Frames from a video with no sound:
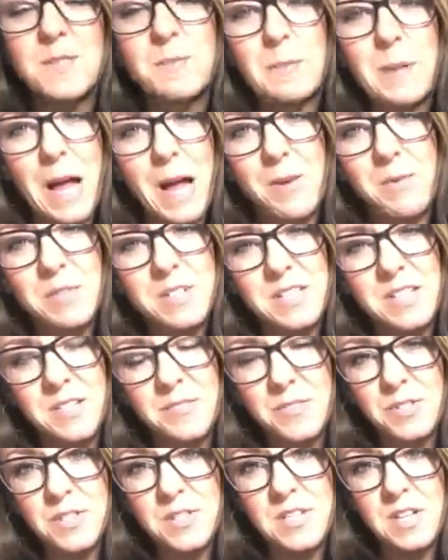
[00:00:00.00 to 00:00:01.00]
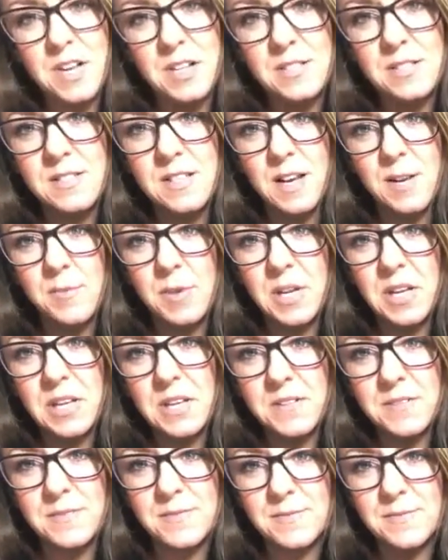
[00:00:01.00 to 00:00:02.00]
it's black with silver studs. I
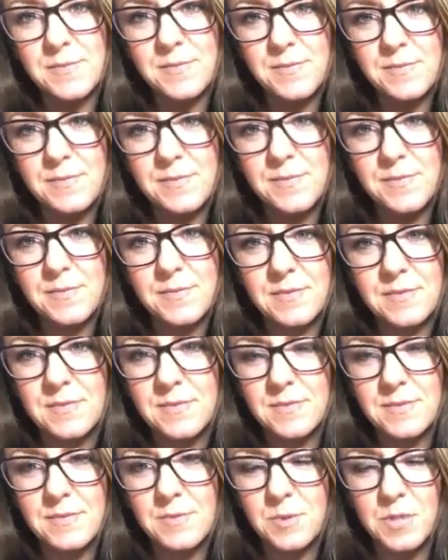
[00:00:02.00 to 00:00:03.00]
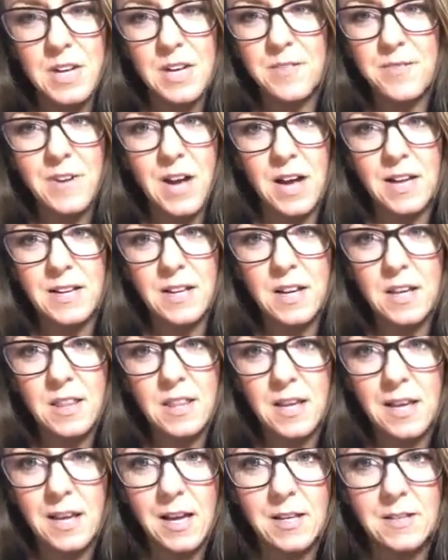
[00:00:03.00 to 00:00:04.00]
mean, would I have gotten
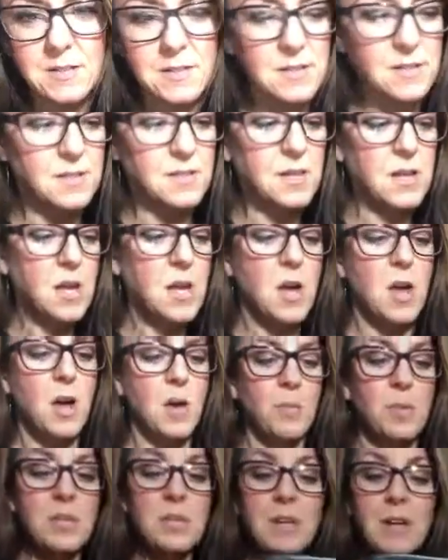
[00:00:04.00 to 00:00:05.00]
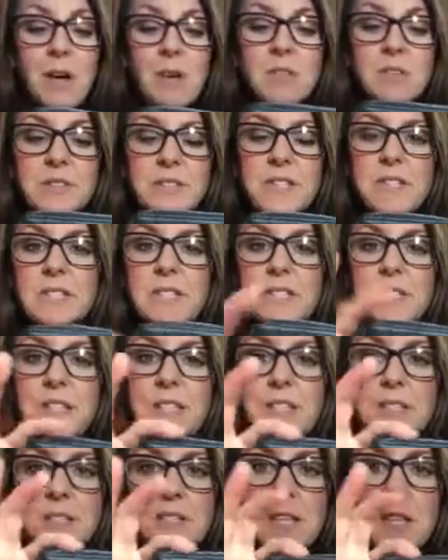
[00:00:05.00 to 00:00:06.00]
anything else? But look how little it
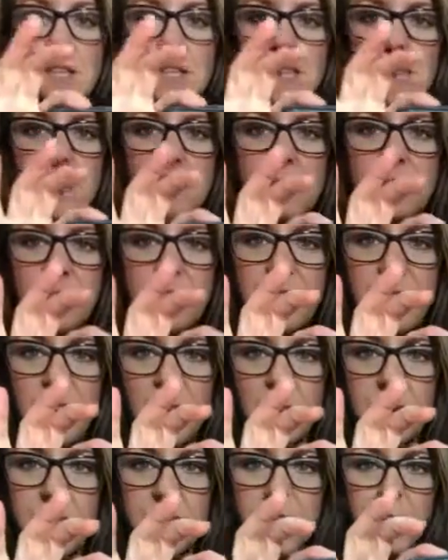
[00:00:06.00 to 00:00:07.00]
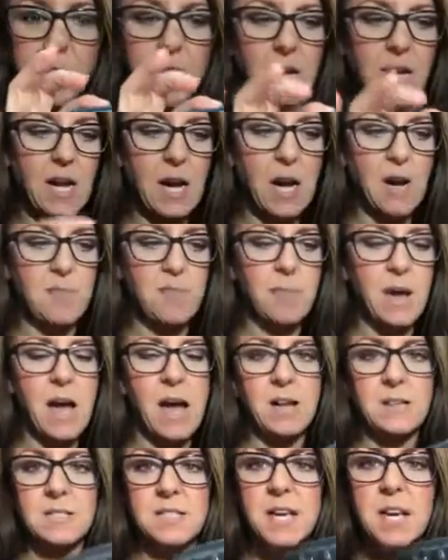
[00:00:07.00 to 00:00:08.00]
is. This is very, very
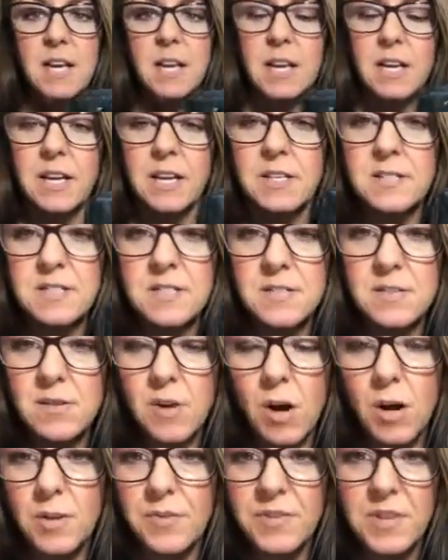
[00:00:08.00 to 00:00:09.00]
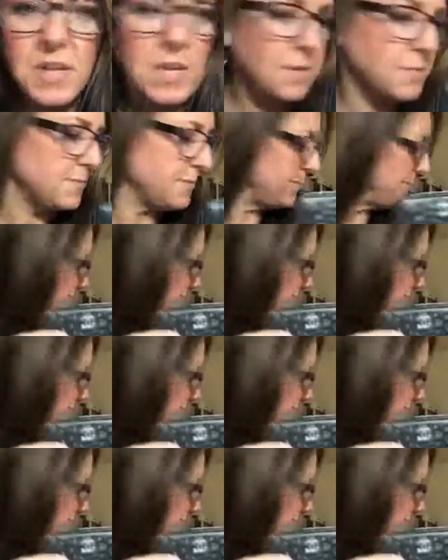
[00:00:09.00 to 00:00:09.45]
compact. It's called the,